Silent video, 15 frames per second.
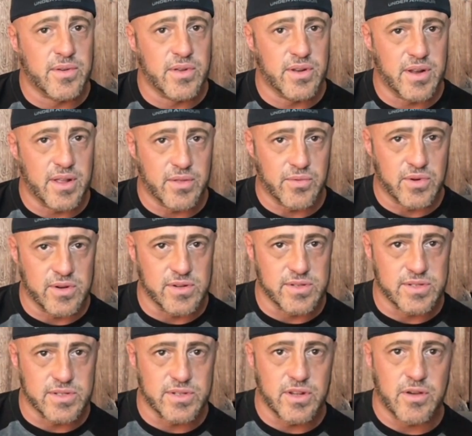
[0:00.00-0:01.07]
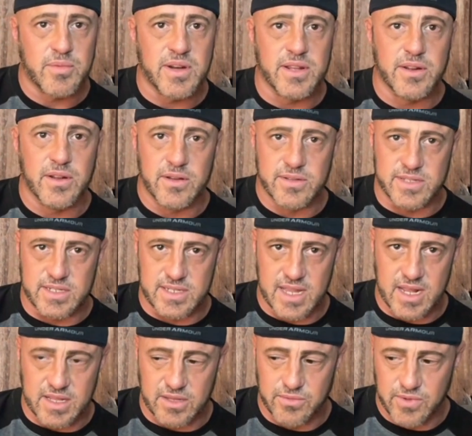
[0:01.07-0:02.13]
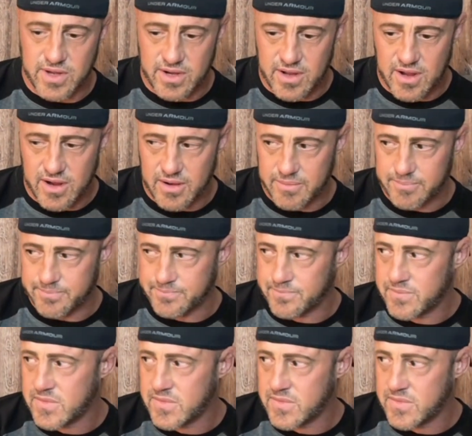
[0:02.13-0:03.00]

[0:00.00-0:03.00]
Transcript: In other words, nobody knows exactly what, um,